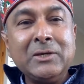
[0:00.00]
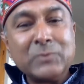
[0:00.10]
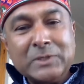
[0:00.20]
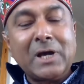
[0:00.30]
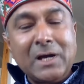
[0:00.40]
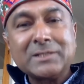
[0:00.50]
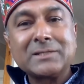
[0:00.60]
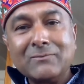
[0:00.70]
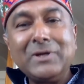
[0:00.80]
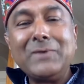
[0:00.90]

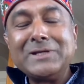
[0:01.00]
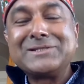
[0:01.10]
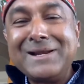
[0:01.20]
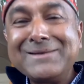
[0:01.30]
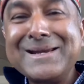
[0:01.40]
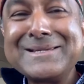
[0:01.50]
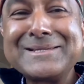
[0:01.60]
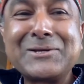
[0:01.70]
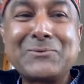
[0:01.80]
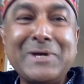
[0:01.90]
which then
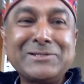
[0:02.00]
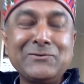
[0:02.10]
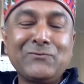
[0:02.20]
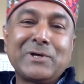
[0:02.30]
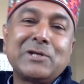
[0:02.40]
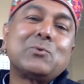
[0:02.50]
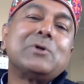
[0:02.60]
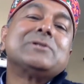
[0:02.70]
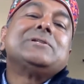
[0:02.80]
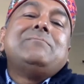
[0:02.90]
raises the question for us,
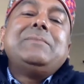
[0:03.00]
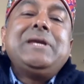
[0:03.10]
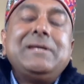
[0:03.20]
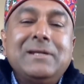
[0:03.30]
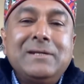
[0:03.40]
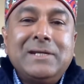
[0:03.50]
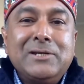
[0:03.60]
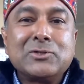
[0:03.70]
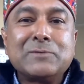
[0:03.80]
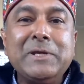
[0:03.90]
what does it mean
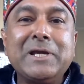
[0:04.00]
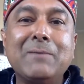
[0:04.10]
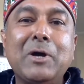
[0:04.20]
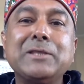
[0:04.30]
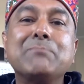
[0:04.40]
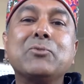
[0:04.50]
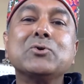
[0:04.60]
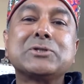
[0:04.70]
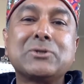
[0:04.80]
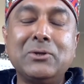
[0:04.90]
indeed to speak about the
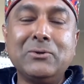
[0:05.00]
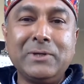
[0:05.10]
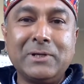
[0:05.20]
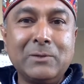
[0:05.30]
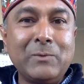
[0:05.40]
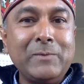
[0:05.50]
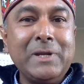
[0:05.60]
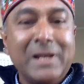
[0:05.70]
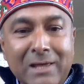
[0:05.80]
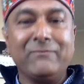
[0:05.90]
post-colonial when
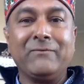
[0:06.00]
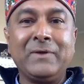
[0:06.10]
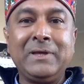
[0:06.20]
we live?